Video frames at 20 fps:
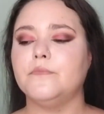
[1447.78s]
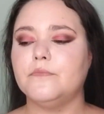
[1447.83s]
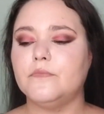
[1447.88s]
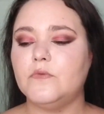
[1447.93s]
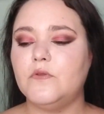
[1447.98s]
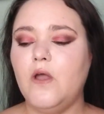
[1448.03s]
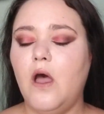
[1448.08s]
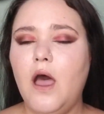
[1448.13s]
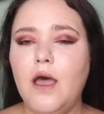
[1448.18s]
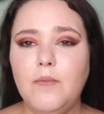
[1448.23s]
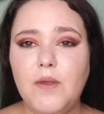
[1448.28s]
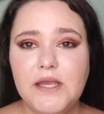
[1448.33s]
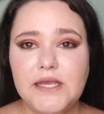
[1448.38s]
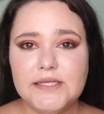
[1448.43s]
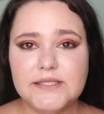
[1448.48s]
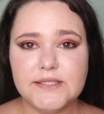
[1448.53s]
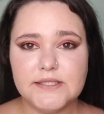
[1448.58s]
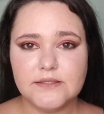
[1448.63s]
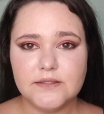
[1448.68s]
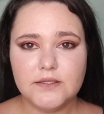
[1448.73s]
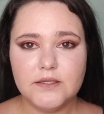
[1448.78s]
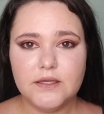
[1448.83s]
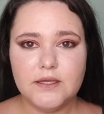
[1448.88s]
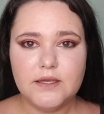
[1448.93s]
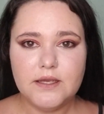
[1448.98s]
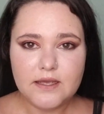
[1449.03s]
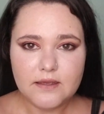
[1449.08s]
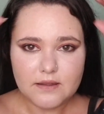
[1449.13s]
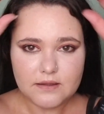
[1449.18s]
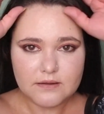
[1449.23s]
Thomas,
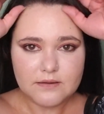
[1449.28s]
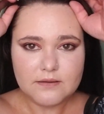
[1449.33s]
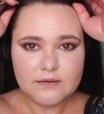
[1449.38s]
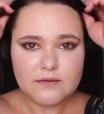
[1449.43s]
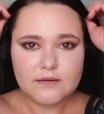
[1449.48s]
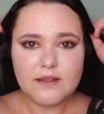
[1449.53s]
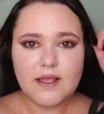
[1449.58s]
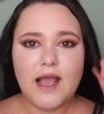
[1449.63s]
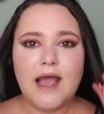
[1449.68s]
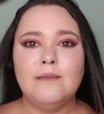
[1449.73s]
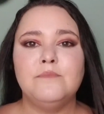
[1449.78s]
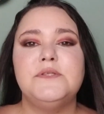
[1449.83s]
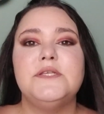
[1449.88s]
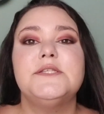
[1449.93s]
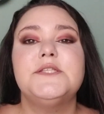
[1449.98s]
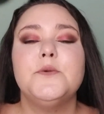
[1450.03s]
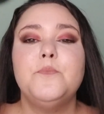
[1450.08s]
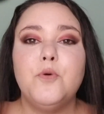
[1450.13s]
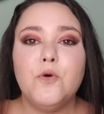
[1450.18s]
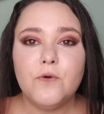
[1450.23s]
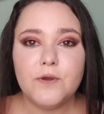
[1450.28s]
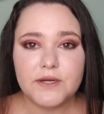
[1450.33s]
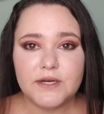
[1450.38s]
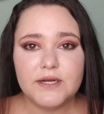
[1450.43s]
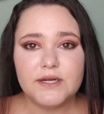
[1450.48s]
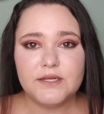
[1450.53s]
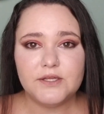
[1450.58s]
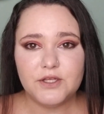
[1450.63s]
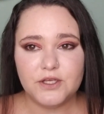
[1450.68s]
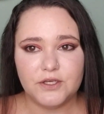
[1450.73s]
I'm
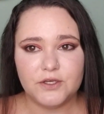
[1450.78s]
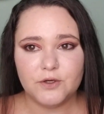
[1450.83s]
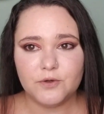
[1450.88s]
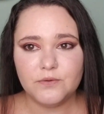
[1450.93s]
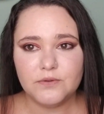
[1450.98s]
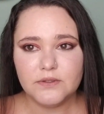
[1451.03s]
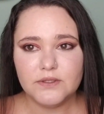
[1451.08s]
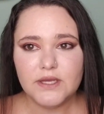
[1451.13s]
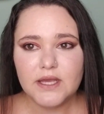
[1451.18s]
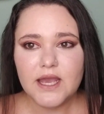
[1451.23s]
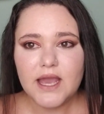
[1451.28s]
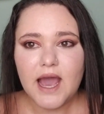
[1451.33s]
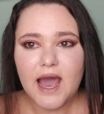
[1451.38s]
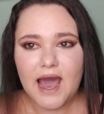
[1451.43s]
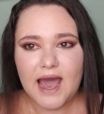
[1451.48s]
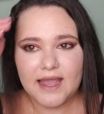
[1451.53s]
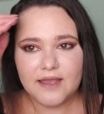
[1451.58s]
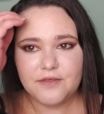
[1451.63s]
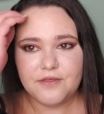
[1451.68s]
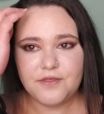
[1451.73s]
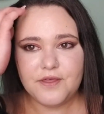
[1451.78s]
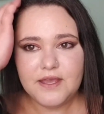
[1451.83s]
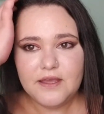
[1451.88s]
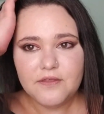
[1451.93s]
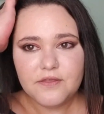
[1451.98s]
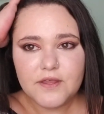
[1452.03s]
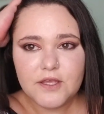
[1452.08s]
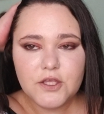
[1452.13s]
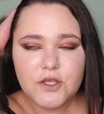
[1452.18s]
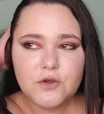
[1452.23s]
disappointed in you. I
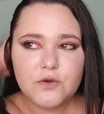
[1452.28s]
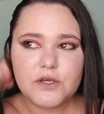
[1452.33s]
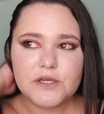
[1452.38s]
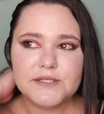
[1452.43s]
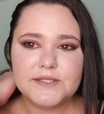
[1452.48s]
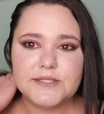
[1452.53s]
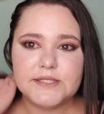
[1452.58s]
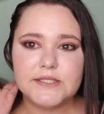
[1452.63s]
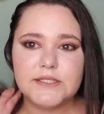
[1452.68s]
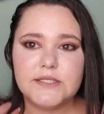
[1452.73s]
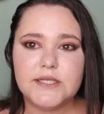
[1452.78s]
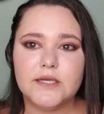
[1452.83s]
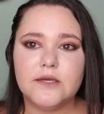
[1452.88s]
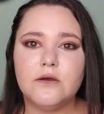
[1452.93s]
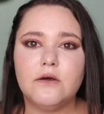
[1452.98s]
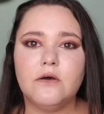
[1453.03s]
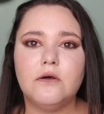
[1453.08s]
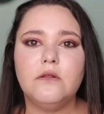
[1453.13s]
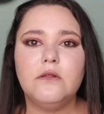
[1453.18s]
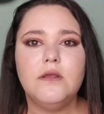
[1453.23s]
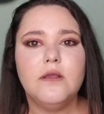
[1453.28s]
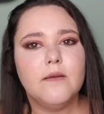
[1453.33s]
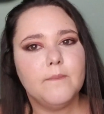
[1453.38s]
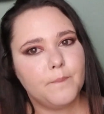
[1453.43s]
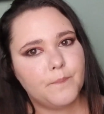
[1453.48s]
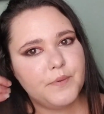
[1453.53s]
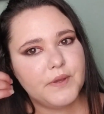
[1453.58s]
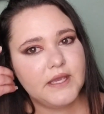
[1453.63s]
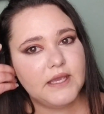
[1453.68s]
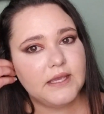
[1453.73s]
think that you could still
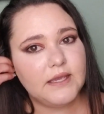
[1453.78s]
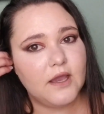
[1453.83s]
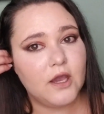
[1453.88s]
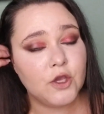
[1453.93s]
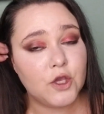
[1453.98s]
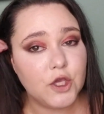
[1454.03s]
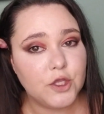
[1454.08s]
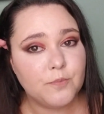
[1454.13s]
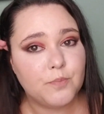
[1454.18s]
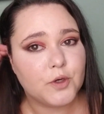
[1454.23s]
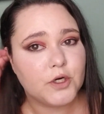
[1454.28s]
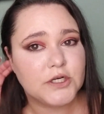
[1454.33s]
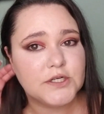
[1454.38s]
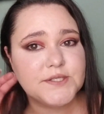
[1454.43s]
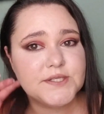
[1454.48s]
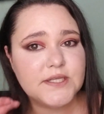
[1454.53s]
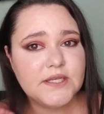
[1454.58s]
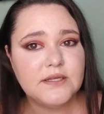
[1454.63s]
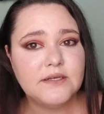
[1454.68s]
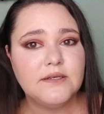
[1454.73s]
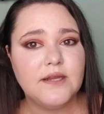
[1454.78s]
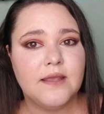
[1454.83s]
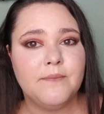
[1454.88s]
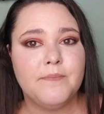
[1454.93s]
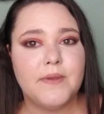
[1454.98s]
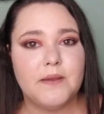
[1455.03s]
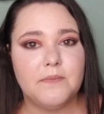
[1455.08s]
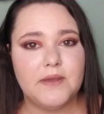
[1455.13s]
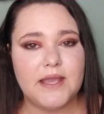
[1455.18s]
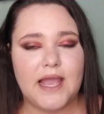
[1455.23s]
be a good person and
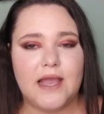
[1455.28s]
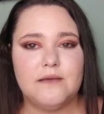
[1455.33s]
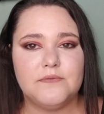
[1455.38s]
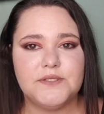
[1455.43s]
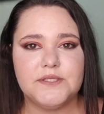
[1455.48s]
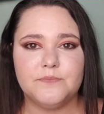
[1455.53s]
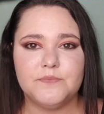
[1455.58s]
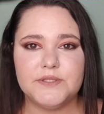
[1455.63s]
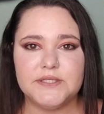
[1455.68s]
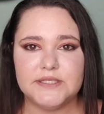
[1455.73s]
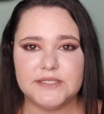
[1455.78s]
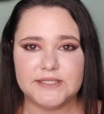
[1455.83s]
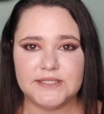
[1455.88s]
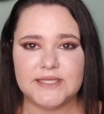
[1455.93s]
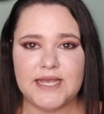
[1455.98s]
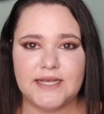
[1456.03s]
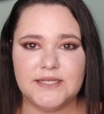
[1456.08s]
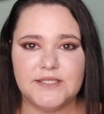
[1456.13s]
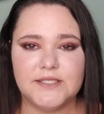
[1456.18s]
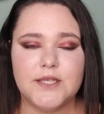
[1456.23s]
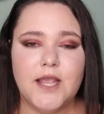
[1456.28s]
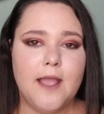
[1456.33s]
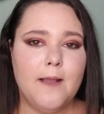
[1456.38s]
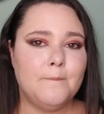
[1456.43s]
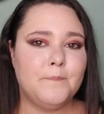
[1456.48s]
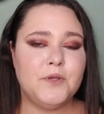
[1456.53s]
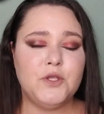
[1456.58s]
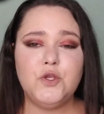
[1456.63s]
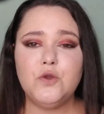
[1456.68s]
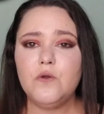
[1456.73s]
maybe have some success,
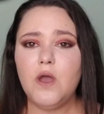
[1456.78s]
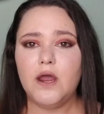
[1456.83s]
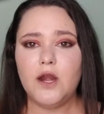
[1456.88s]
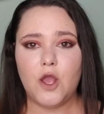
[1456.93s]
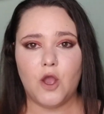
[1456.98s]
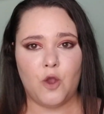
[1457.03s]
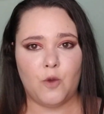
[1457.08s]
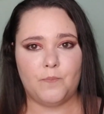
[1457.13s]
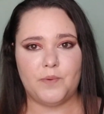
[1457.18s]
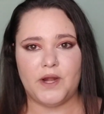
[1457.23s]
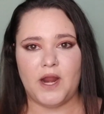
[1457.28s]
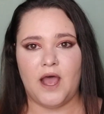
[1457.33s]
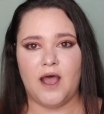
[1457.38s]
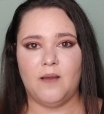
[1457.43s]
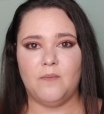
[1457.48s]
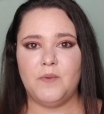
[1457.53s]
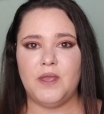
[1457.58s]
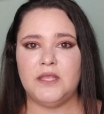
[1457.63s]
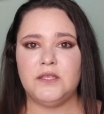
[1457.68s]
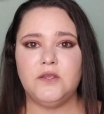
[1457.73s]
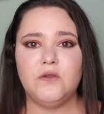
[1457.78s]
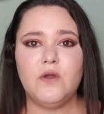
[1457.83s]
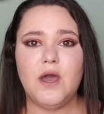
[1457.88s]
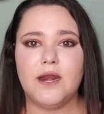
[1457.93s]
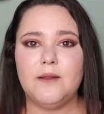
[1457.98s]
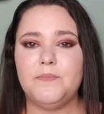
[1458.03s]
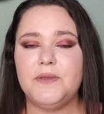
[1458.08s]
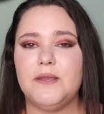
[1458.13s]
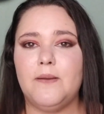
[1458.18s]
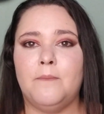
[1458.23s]
but you got to open up and you got
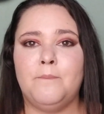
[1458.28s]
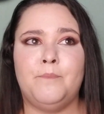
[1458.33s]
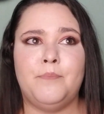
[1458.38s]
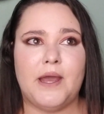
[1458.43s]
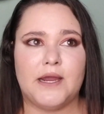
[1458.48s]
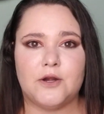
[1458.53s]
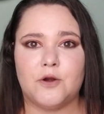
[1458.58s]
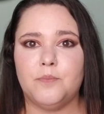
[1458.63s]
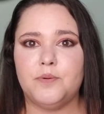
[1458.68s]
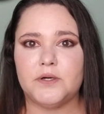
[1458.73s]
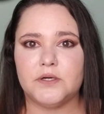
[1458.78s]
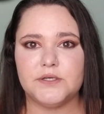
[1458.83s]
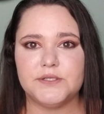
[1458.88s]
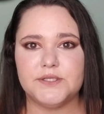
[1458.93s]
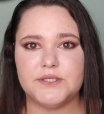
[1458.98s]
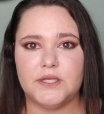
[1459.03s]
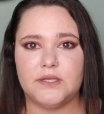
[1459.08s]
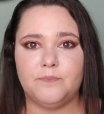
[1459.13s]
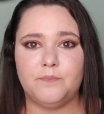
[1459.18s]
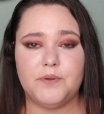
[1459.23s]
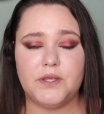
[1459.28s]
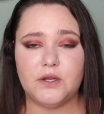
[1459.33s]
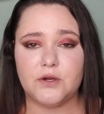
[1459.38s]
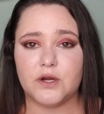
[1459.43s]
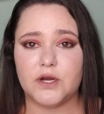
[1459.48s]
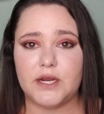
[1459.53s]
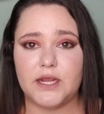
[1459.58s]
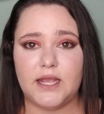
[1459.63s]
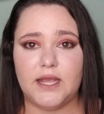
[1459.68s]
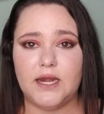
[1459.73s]
to be a better person,
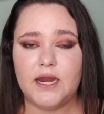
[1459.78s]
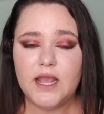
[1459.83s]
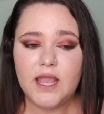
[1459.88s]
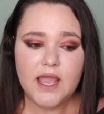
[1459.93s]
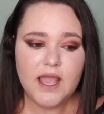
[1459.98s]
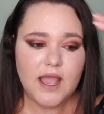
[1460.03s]
period.